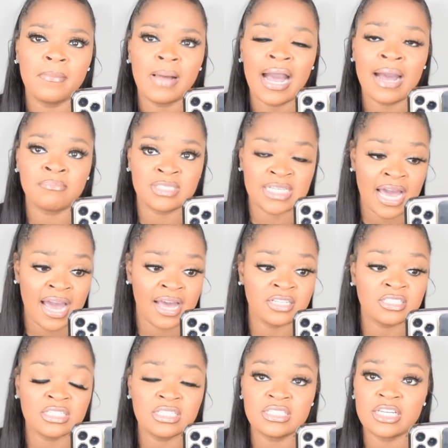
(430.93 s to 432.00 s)
I'm
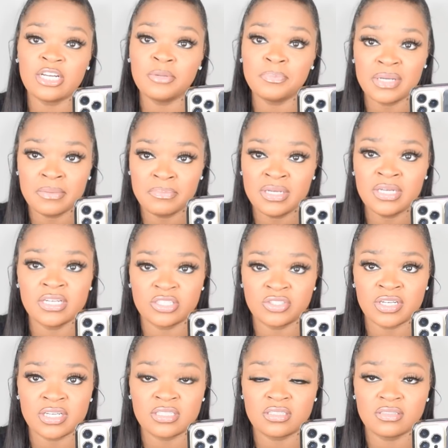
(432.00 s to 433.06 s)
tied to this AirBNB
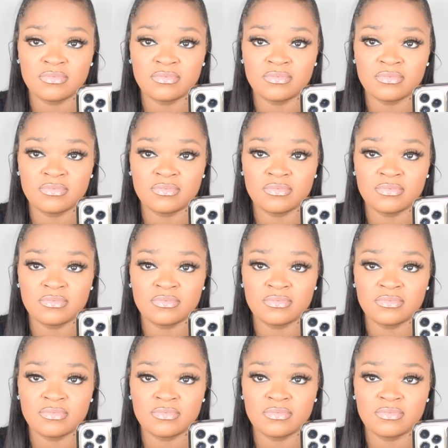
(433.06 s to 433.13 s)
address.